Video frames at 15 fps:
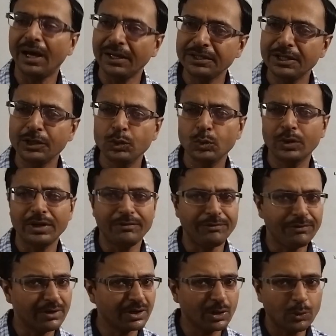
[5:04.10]
I think you can
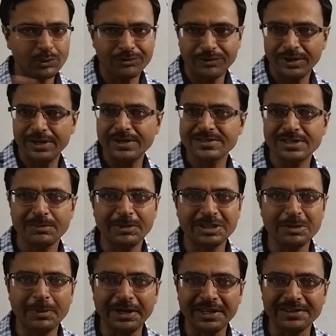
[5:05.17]
work out wonders in
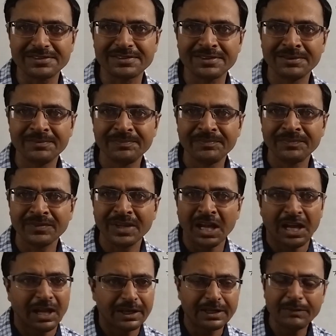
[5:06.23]
mathematics.
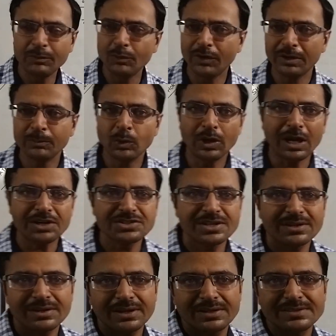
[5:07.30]
I'll give you one more
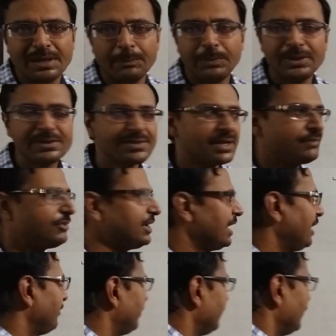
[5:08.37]
larger example. Say we
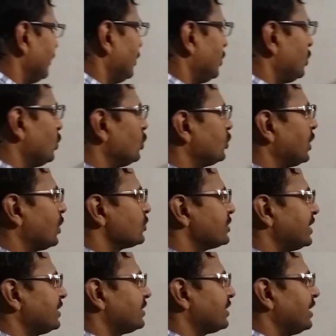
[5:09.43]
have
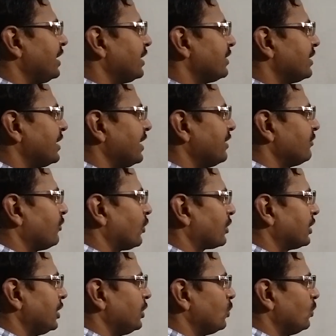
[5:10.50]

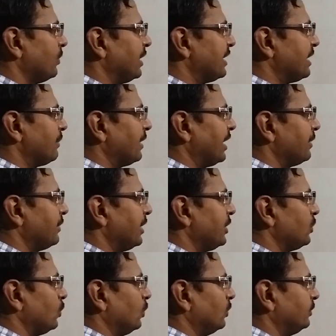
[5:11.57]
2342 multiplied by 2.